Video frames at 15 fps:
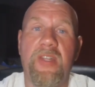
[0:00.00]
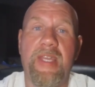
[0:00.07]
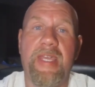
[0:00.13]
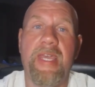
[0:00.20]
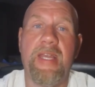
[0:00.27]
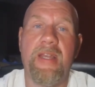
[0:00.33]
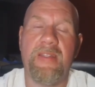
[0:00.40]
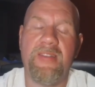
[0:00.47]
And
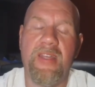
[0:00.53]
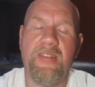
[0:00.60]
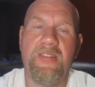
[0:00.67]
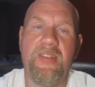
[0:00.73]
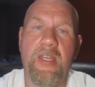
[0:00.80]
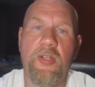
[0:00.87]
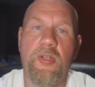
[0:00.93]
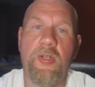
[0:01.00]
again, as I
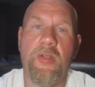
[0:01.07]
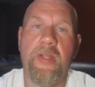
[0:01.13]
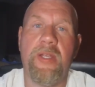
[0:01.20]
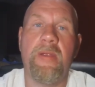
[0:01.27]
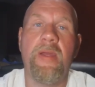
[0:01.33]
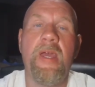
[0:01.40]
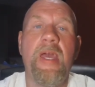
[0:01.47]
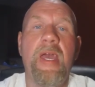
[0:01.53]
said
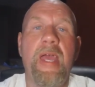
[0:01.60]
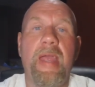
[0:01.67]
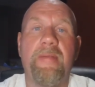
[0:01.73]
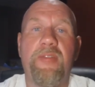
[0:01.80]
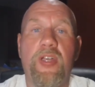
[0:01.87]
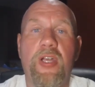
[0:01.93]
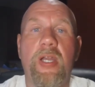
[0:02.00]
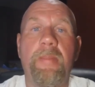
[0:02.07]
earlier,
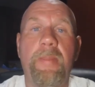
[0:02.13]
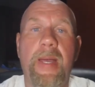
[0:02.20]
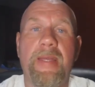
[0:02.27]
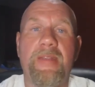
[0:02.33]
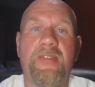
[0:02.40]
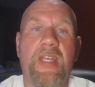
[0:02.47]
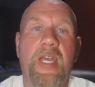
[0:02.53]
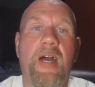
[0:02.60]
if you're going to buy
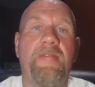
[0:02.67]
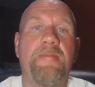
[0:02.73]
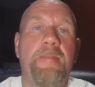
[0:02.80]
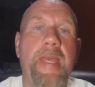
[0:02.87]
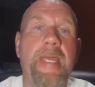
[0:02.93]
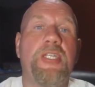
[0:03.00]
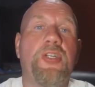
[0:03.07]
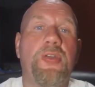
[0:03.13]
a Scuf,
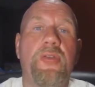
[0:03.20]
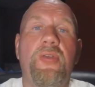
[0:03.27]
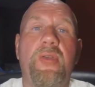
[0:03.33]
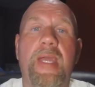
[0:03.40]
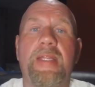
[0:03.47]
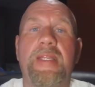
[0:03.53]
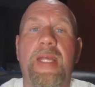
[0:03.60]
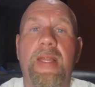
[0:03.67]
make sure you
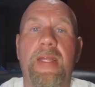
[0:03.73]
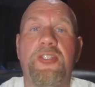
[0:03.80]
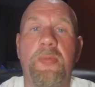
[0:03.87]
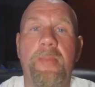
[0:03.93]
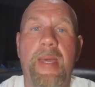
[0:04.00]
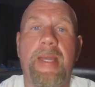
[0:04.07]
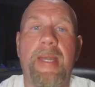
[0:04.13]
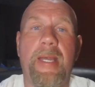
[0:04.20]
get the
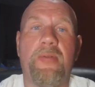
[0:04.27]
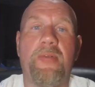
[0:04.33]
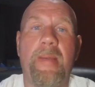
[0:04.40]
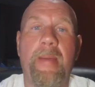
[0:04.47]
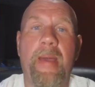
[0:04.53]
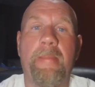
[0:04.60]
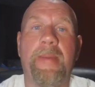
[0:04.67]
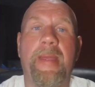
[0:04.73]
electromagnetic
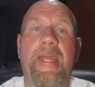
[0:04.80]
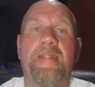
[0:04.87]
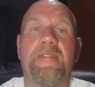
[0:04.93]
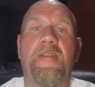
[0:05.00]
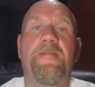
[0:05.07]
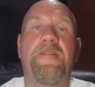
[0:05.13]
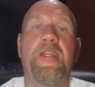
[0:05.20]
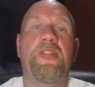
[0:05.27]
remapping. It's
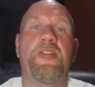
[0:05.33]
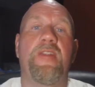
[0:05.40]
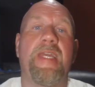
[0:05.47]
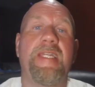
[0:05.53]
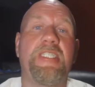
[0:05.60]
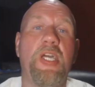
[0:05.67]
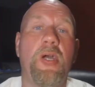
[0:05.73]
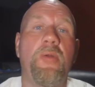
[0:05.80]
a feature
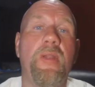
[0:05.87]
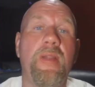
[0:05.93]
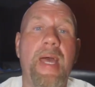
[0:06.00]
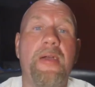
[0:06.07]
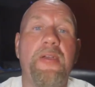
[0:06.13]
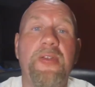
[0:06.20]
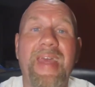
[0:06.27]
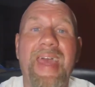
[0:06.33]
they don't
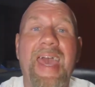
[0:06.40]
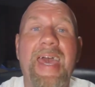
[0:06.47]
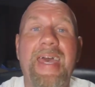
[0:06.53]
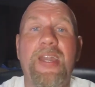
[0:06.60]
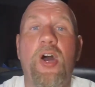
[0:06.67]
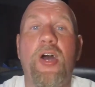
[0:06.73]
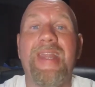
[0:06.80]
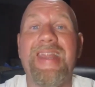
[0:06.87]
allow you to
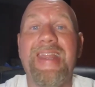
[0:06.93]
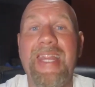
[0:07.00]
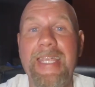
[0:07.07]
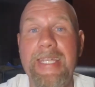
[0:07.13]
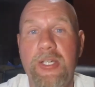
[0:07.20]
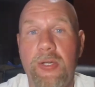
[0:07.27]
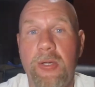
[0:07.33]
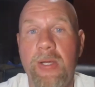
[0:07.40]
add on
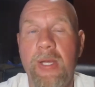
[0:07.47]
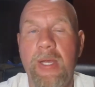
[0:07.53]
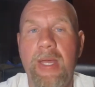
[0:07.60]
later.